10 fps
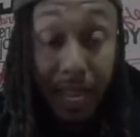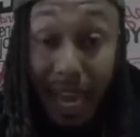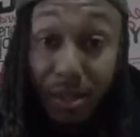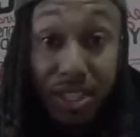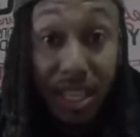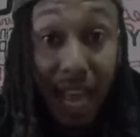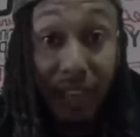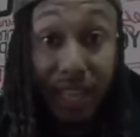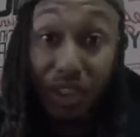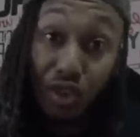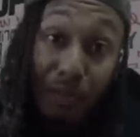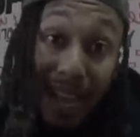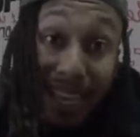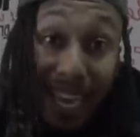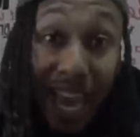and out your life that you
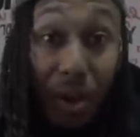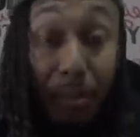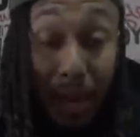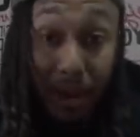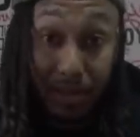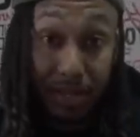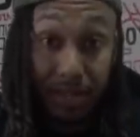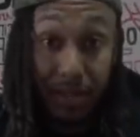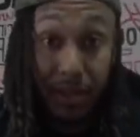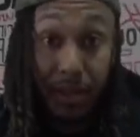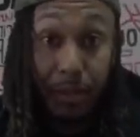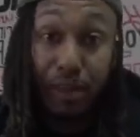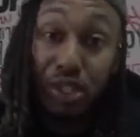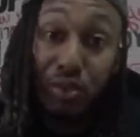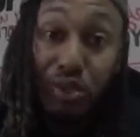might care about,
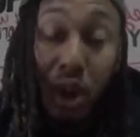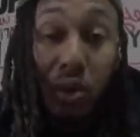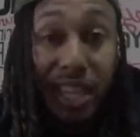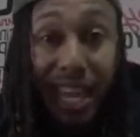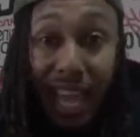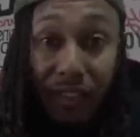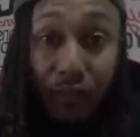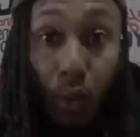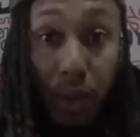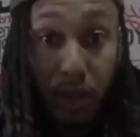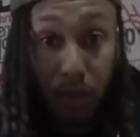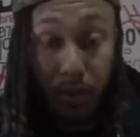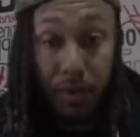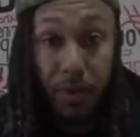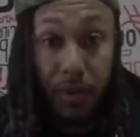but you know that ain't for you.